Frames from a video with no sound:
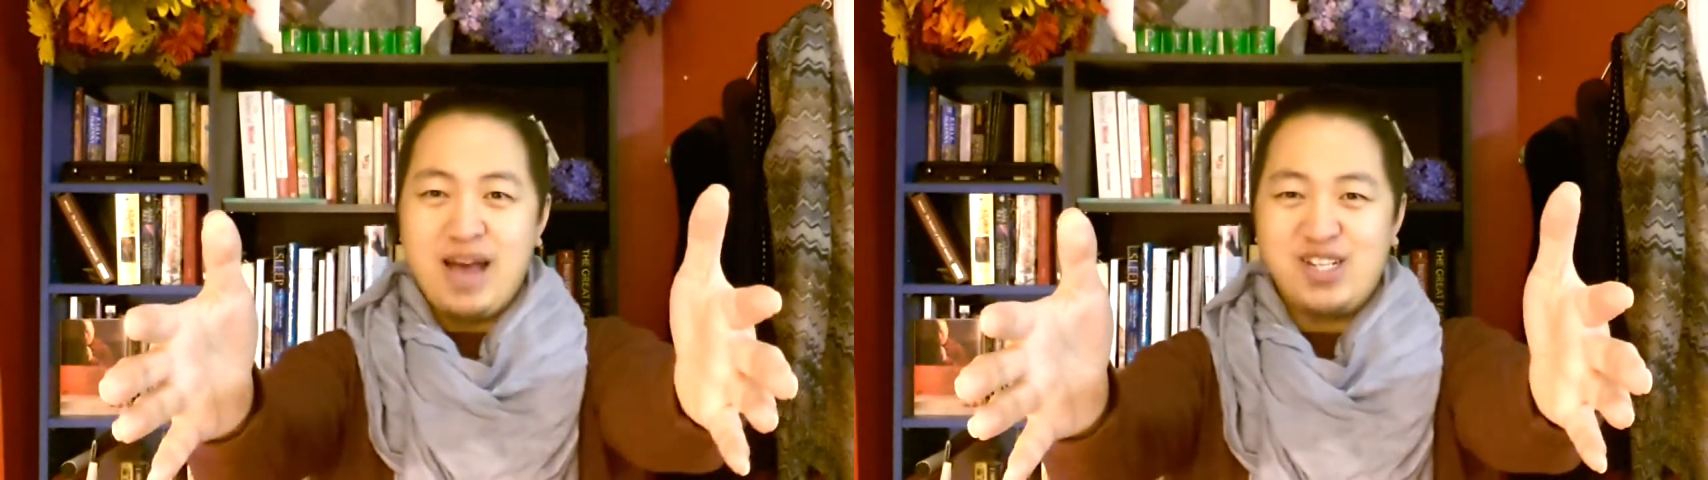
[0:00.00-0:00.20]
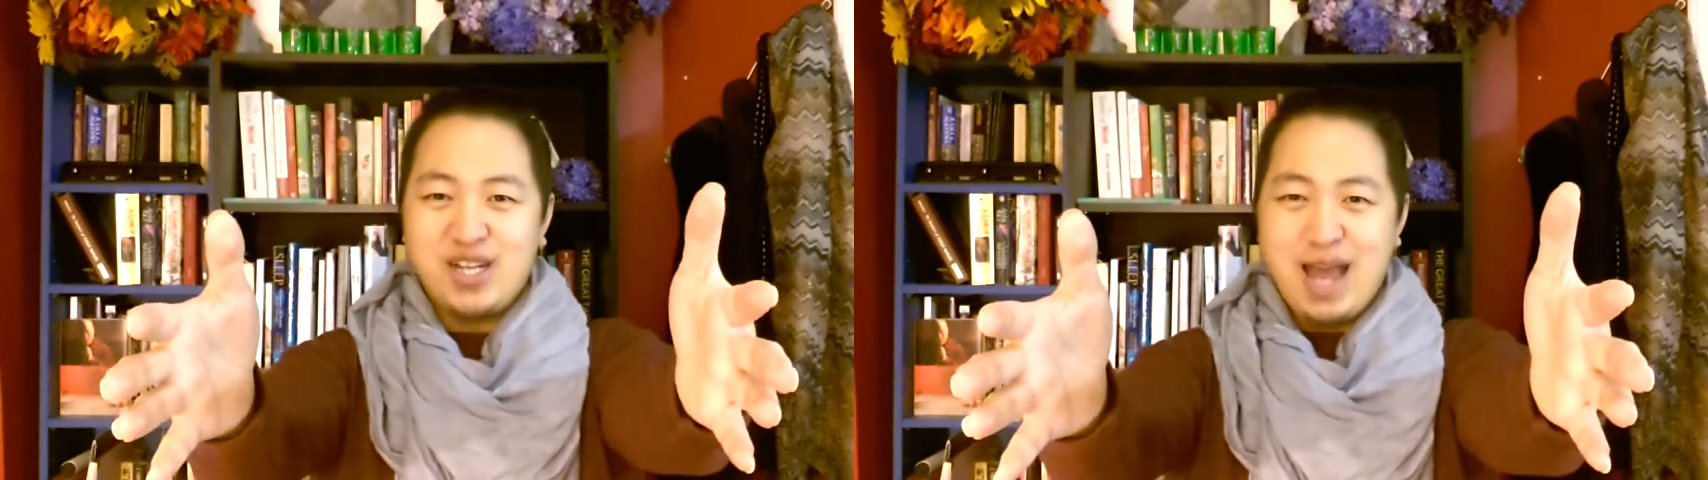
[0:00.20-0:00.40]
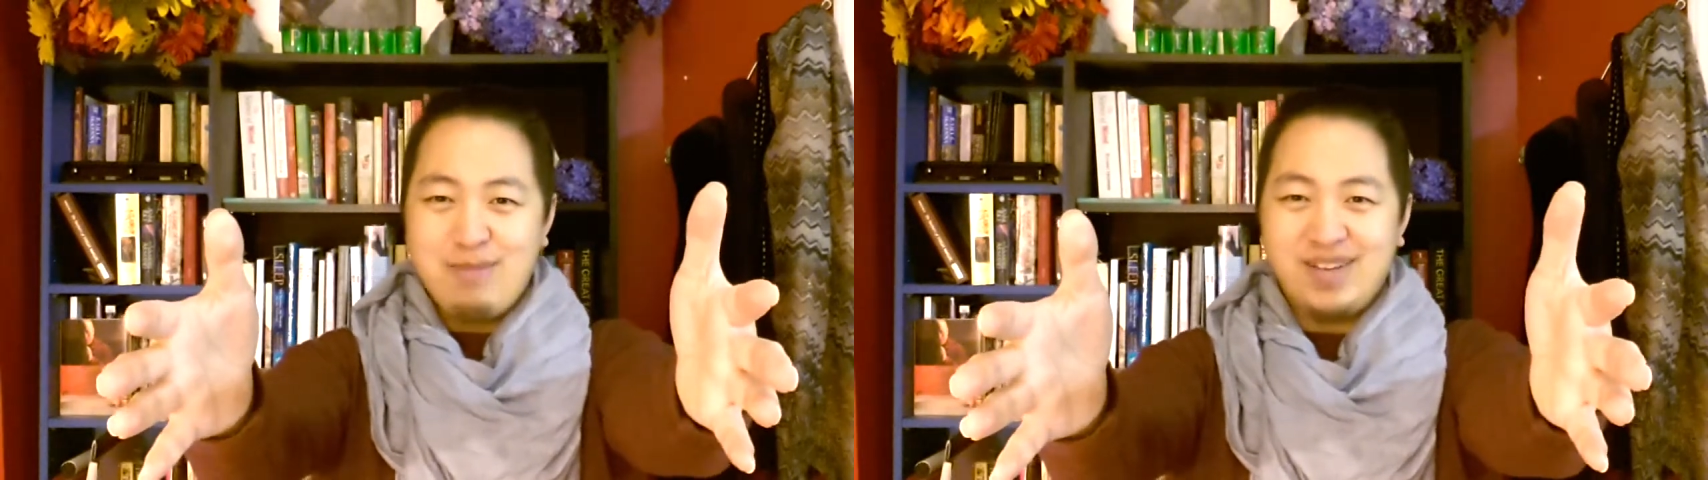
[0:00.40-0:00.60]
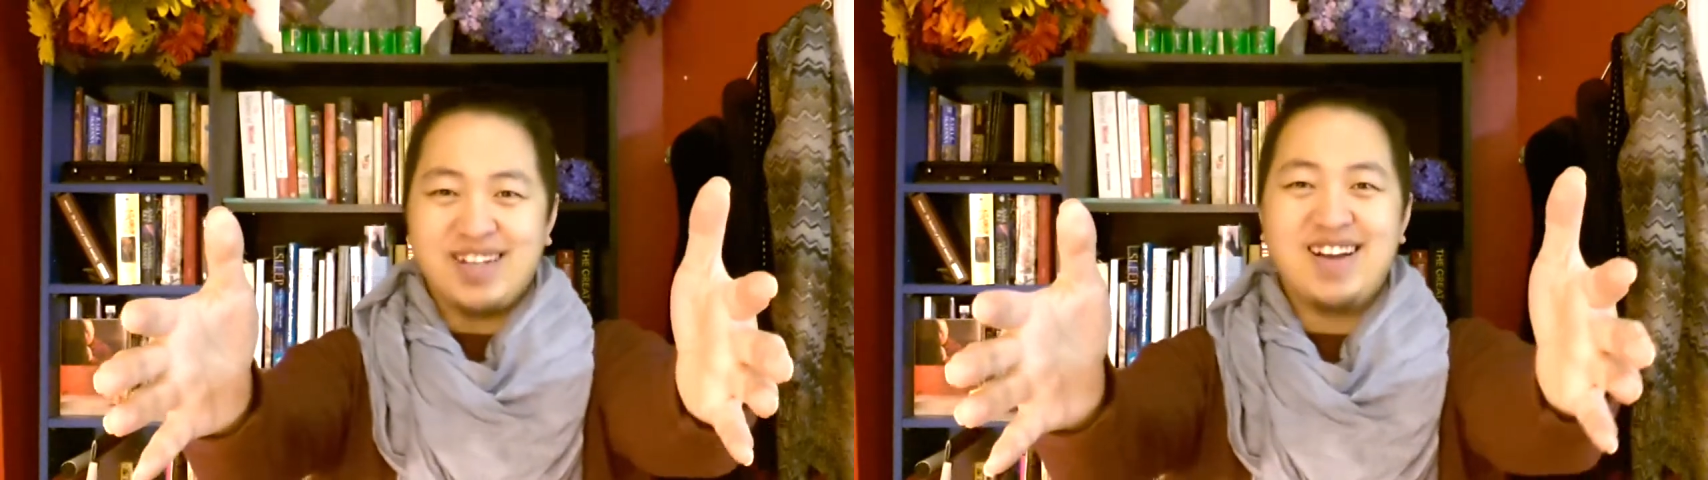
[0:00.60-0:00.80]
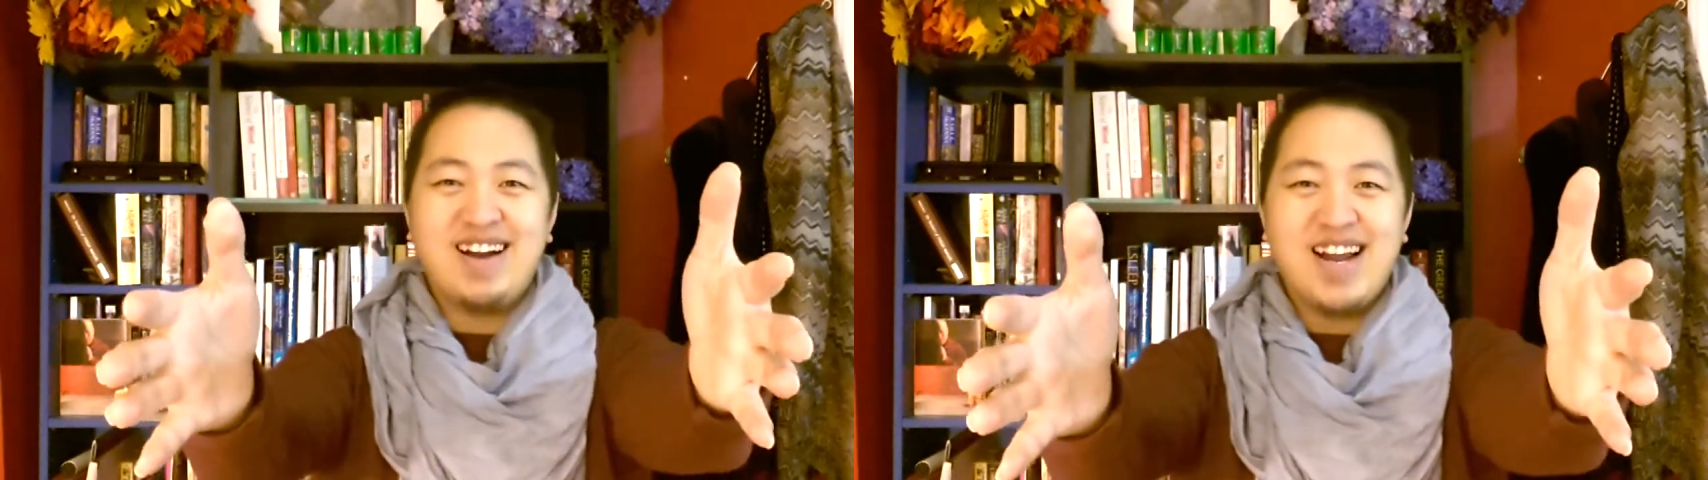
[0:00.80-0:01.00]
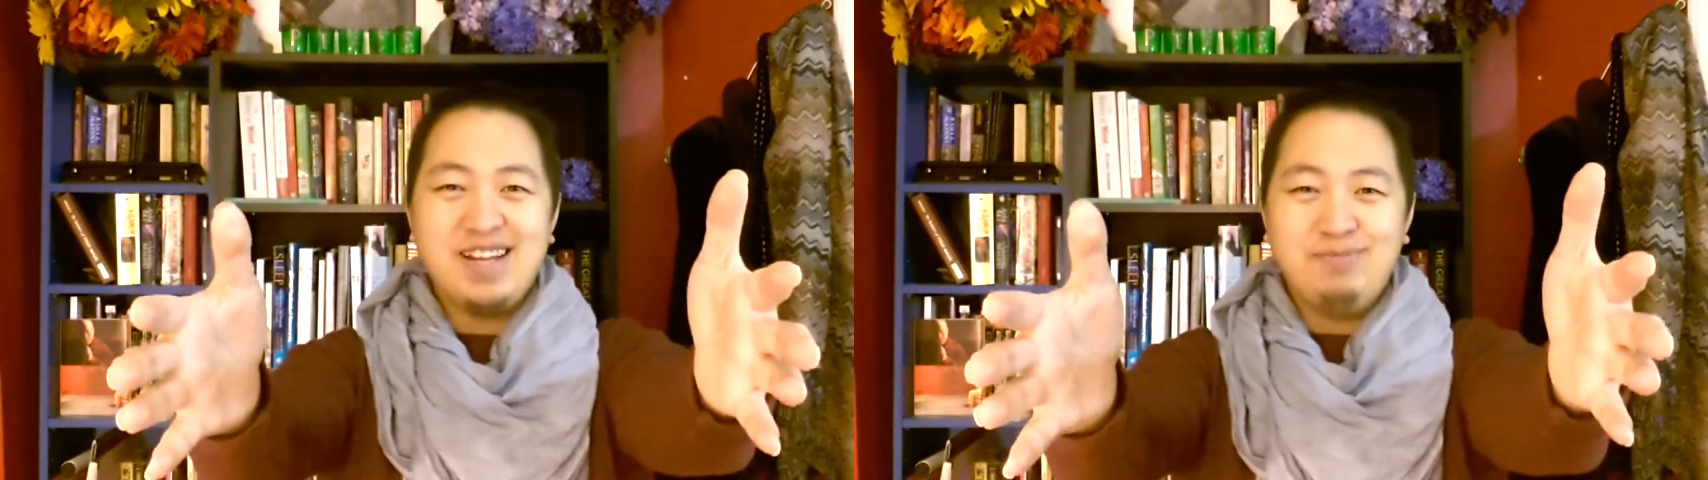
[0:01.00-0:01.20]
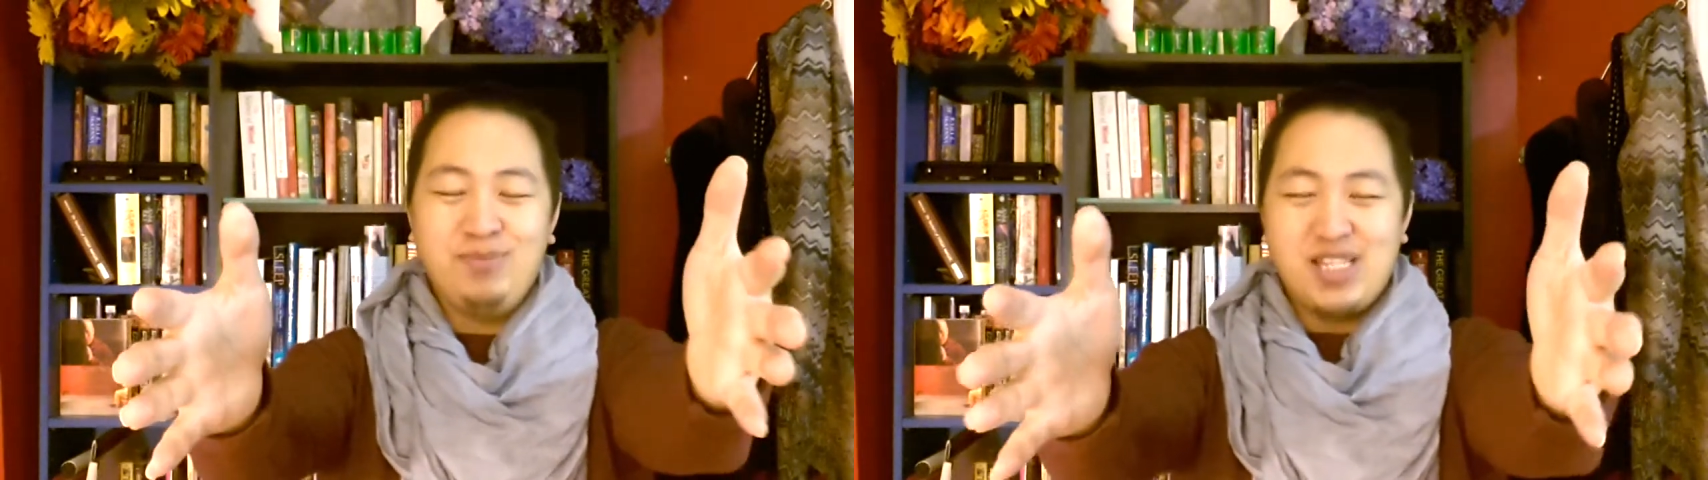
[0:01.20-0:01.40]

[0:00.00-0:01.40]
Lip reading: magic happen, alright?